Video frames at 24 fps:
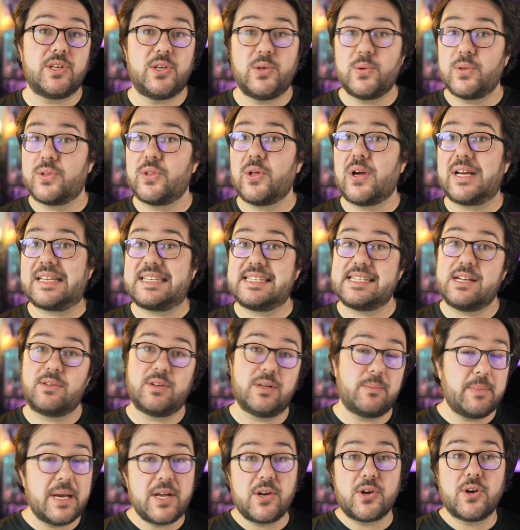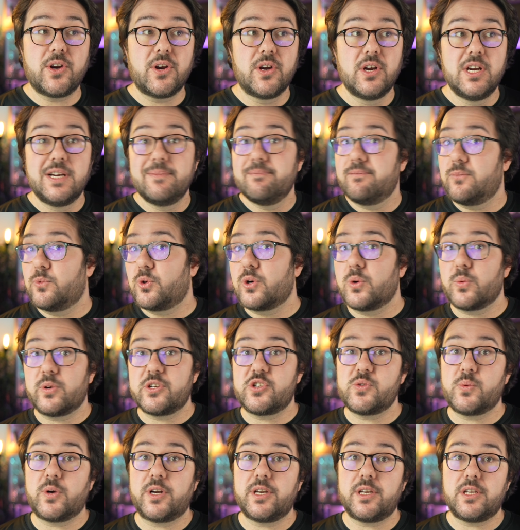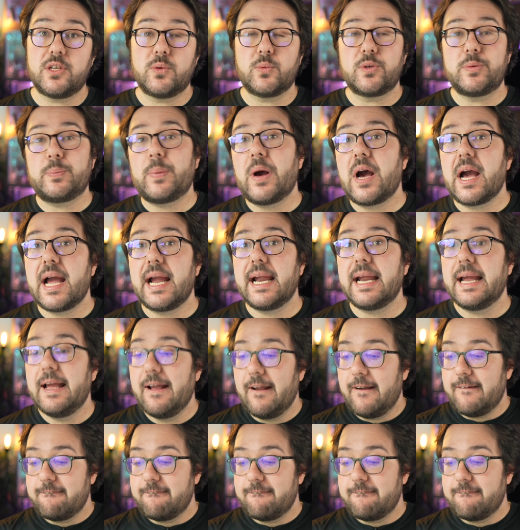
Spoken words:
you thought sounded better or which one you would buy.